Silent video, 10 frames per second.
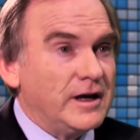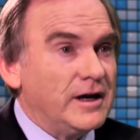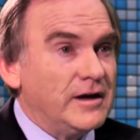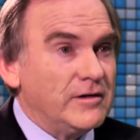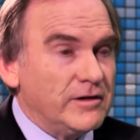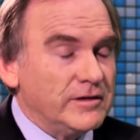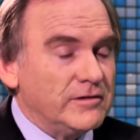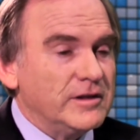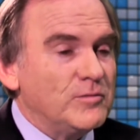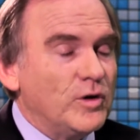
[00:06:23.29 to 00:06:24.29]
Mm-hmm. on
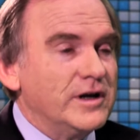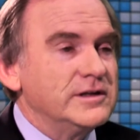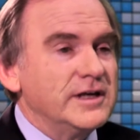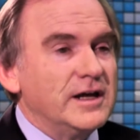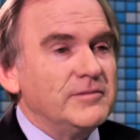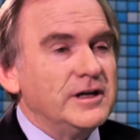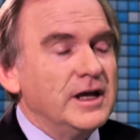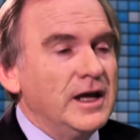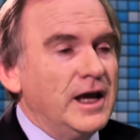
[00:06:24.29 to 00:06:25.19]
on the mortgage settlement.